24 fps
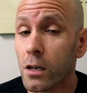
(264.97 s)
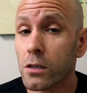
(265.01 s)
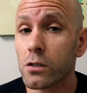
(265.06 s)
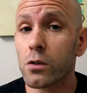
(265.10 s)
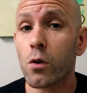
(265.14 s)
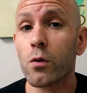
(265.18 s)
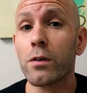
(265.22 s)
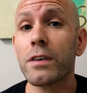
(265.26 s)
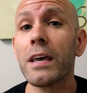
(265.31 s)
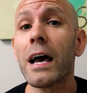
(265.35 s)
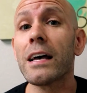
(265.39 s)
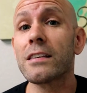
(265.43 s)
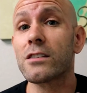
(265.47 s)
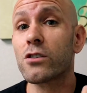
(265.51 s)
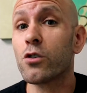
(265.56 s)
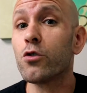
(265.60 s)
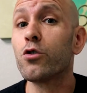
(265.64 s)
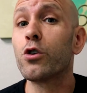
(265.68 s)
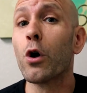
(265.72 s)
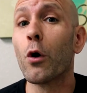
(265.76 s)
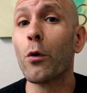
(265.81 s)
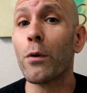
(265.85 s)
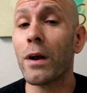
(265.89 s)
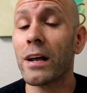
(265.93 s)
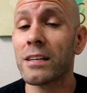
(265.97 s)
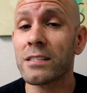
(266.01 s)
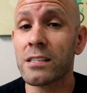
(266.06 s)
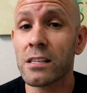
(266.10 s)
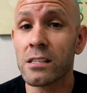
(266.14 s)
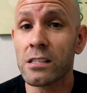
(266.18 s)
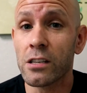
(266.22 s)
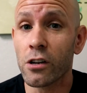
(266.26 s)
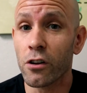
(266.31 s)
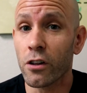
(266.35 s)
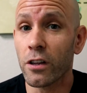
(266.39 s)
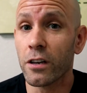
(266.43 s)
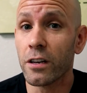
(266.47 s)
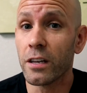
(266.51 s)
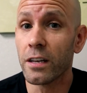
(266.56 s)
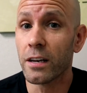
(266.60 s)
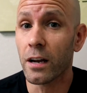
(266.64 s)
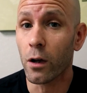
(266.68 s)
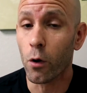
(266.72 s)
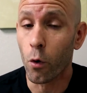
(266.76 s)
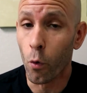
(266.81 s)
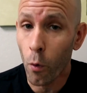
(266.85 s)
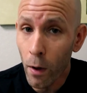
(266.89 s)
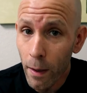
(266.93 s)
So yes, you don't necessarily need
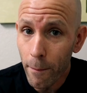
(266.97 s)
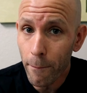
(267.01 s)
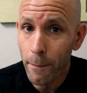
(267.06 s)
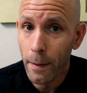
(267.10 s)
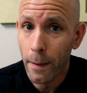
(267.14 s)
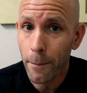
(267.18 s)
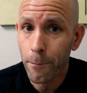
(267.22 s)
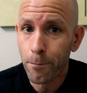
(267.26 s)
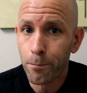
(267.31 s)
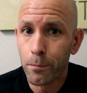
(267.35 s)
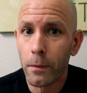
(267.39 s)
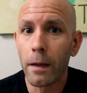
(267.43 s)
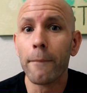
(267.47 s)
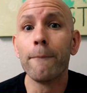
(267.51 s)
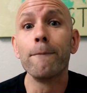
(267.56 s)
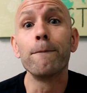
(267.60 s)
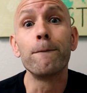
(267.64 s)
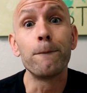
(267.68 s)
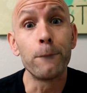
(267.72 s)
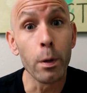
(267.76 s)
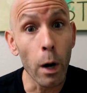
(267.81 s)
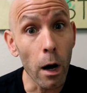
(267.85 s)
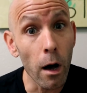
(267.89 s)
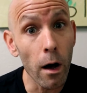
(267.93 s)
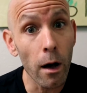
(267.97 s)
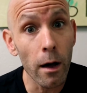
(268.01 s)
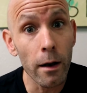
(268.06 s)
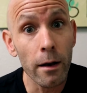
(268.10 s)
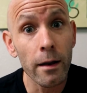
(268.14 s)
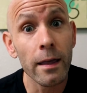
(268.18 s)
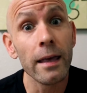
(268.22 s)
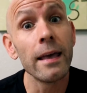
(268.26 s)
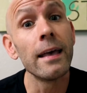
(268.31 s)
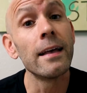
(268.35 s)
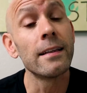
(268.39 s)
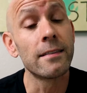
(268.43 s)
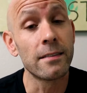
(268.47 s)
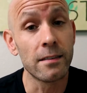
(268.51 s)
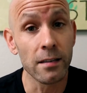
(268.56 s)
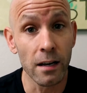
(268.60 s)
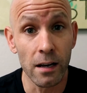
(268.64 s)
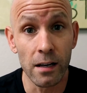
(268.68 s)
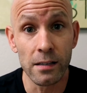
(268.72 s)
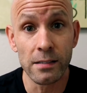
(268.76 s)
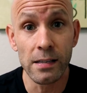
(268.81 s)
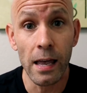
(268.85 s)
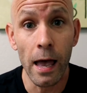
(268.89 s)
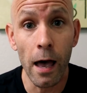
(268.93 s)
equipment, but it
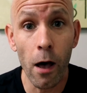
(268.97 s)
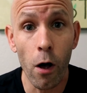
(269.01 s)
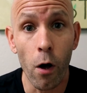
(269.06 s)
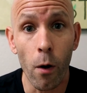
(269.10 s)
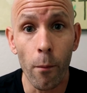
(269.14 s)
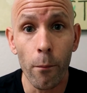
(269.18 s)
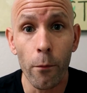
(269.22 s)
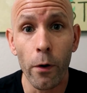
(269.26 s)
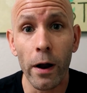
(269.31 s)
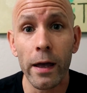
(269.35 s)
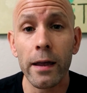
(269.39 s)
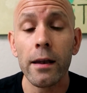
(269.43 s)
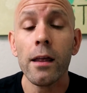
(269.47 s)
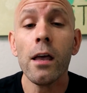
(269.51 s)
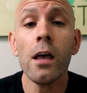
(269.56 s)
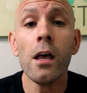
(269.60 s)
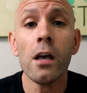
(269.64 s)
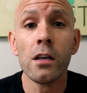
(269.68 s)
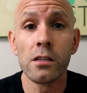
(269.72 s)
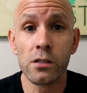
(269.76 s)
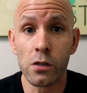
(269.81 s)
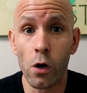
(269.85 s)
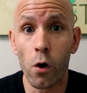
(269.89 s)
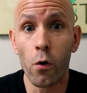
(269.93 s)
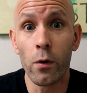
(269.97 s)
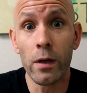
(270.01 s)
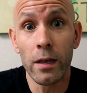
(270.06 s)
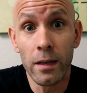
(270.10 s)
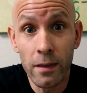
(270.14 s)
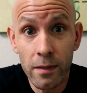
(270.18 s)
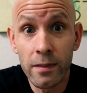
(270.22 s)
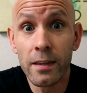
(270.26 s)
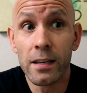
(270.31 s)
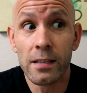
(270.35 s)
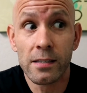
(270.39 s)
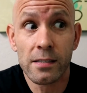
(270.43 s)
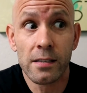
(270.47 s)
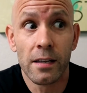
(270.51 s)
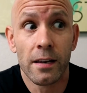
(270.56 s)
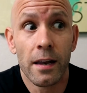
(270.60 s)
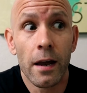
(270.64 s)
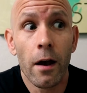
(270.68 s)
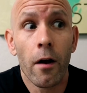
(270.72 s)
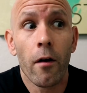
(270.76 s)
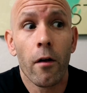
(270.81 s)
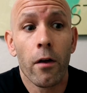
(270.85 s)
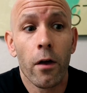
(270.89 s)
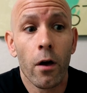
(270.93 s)
does help, right? So in this
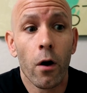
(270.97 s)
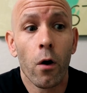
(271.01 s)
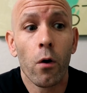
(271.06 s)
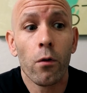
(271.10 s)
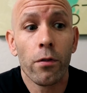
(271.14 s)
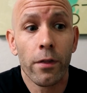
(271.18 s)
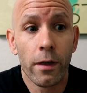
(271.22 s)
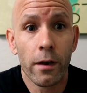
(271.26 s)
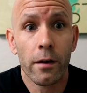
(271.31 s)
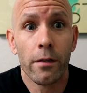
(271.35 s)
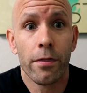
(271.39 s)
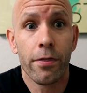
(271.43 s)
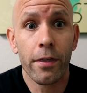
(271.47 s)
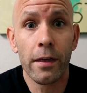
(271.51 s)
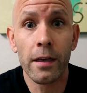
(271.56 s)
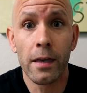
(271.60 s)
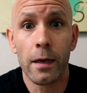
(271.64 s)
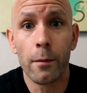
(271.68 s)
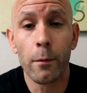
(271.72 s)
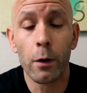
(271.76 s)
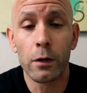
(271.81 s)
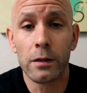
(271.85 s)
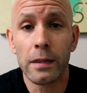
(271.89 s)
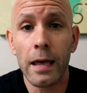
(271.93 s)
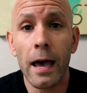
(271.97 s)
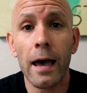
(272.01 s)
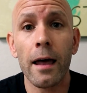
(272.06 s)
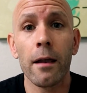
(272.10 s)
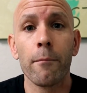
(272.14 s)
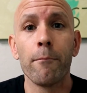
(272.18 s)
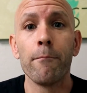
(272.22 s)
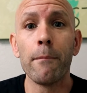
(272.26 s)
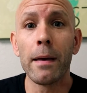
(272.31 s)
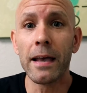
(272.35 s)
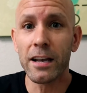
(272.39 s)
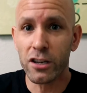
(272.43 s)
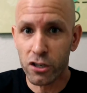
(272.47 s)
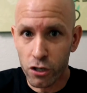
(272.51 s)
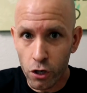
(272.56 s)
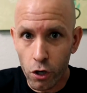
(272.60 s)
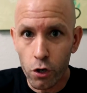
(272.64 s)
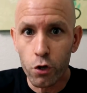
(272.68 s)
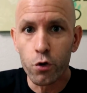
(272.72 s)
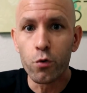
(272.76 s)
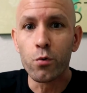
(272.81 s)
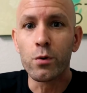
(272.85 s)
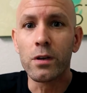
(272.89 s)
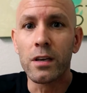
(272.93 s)
scenario, then thinking about that, make sure
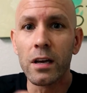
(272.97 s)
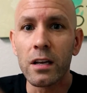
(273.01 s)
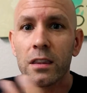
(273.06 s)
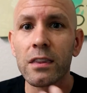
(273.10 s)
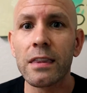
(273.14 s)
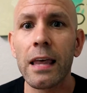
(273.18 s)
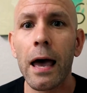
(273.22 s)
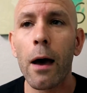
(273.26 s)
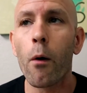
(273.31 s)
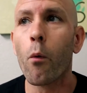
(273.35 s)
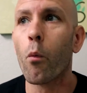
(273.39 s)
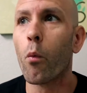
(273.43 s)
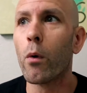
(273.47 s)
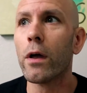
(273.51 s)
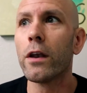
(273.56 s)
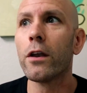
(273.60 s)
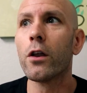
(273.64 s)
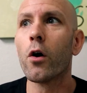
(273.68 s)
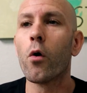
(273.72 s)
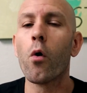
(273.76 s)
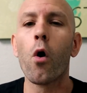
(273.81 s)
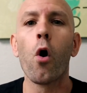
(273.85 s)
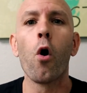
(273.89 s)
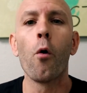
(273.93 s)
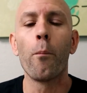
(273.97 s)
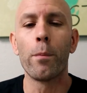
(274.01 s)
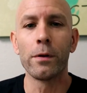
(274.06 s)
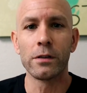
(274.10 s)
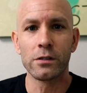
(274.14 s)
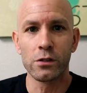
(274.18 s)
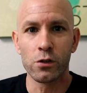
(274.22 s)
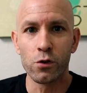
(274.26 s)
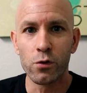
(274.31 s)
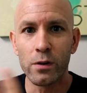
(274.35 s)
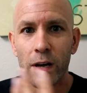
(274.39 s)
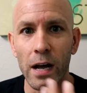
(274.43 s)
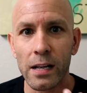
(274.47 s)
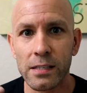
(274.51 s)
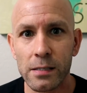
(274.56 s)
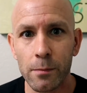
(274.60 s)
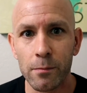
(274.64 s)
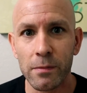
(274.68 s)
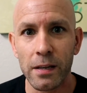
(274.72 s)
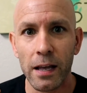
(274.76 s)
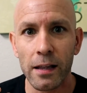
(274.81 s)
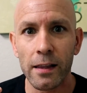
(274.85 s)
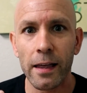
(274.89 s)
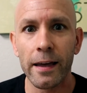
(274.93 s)
you get that window open so you got some
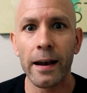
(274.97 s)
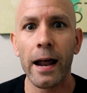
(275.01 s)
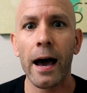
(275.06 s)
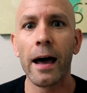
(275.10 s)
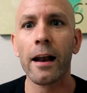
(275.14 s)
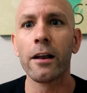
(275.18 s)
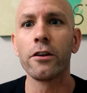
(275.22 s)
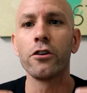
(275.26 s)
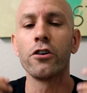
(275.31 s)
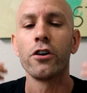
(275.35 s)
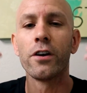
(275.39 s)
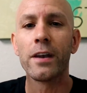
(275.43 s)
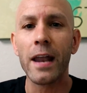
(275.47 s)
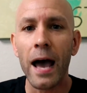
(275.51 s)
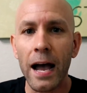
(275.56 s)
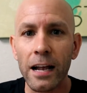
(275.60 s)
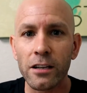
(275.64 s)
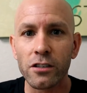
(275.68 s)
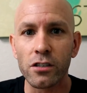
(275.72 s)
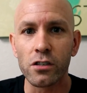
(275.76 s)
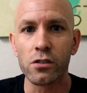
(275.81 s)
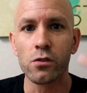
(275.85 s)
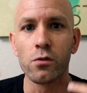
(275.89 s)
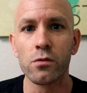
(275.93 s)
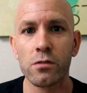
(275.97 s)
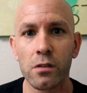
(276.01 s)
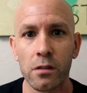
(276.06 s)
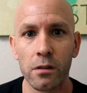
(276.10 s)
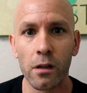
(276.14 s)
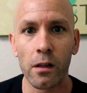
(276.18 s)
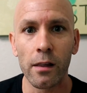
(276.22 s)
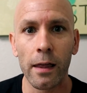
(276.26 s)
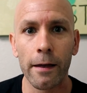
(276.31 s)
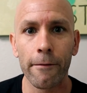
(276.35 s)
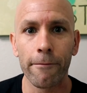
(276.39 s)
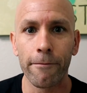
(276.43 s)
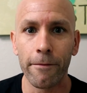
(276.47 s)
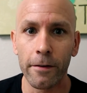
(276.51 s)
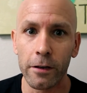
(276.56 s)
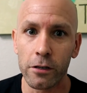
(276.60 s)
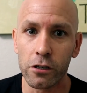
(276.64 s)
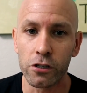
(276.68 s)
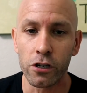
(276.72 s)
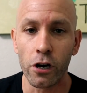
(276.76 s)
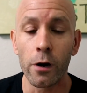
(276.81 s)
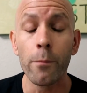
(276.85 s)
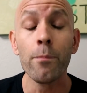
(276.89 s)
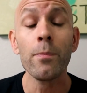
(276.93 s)
daylight on and you're not just using the light
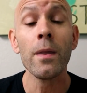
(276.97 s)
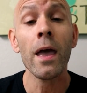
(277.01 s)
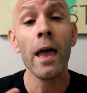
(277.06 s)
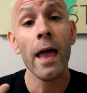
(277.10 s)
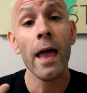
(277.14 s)
fixture